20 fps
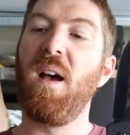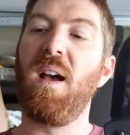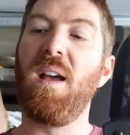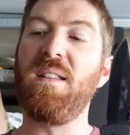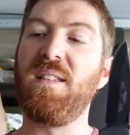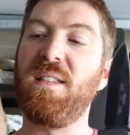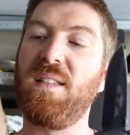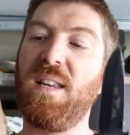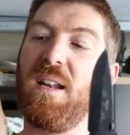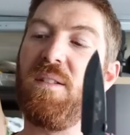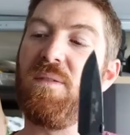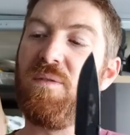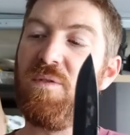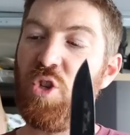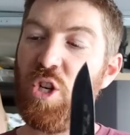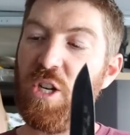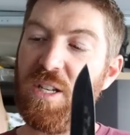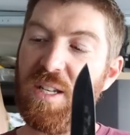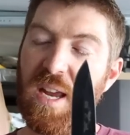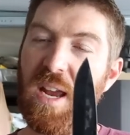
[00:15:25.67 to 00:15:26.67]
Uh, instead of
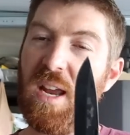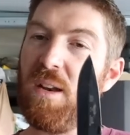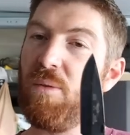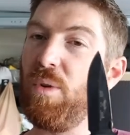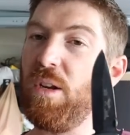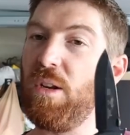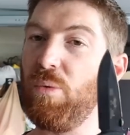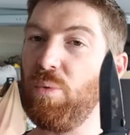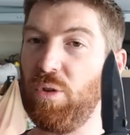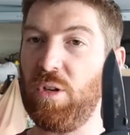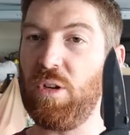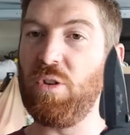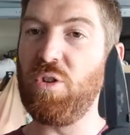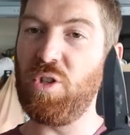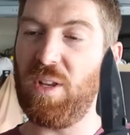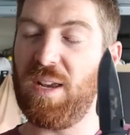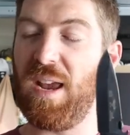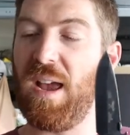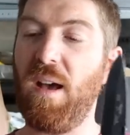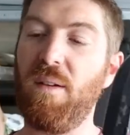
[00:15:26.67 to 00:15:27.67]
G ten, we will
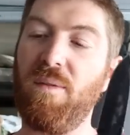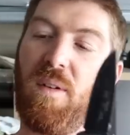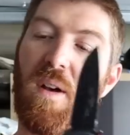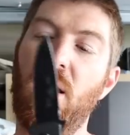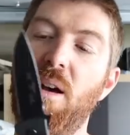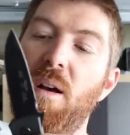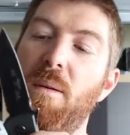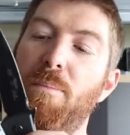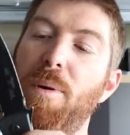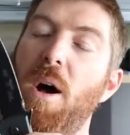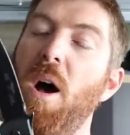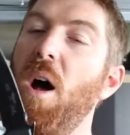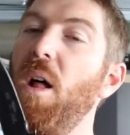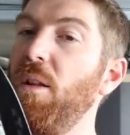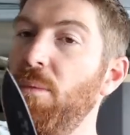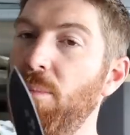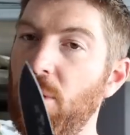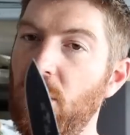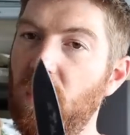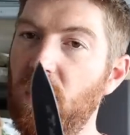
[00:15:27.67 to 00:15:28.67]
usually have a
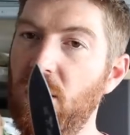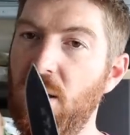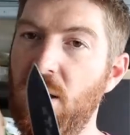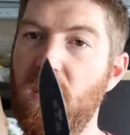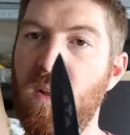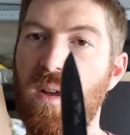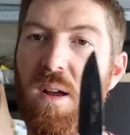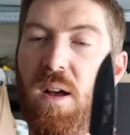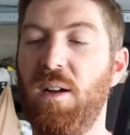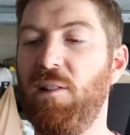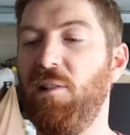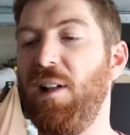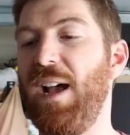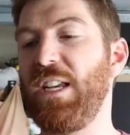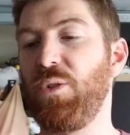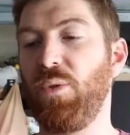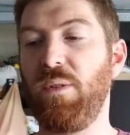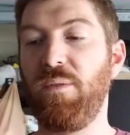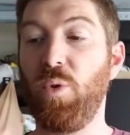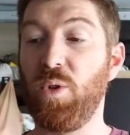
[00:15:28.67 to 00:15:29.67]
polymer, a
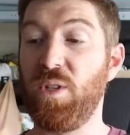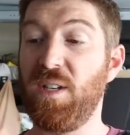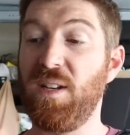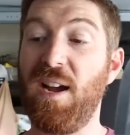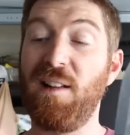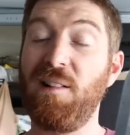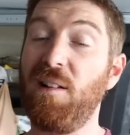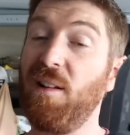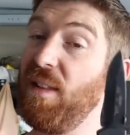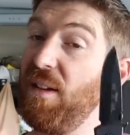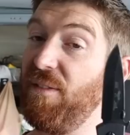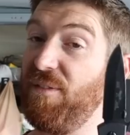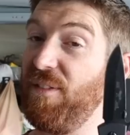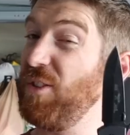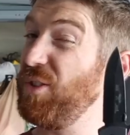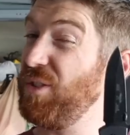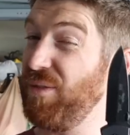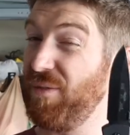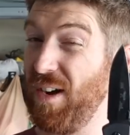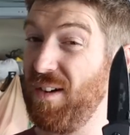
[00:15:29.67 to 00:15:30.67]
glass reinforced nylon that
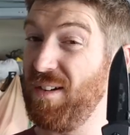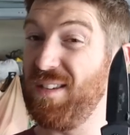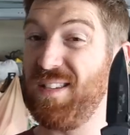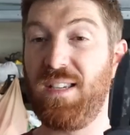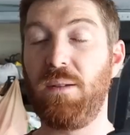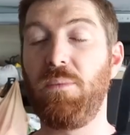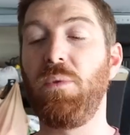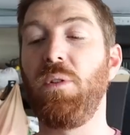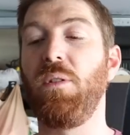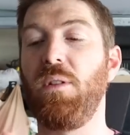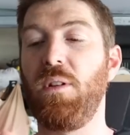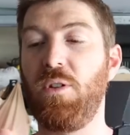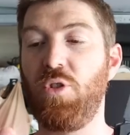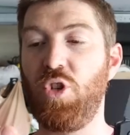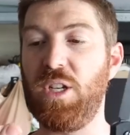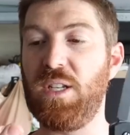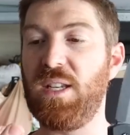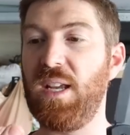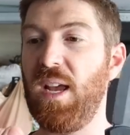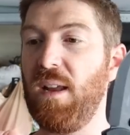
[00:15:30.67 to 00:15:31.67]
feels very similar to
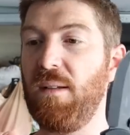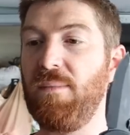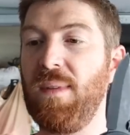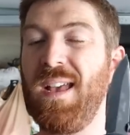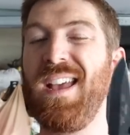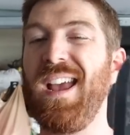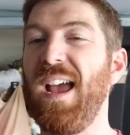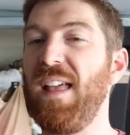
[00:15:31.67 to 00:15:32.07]
G ten.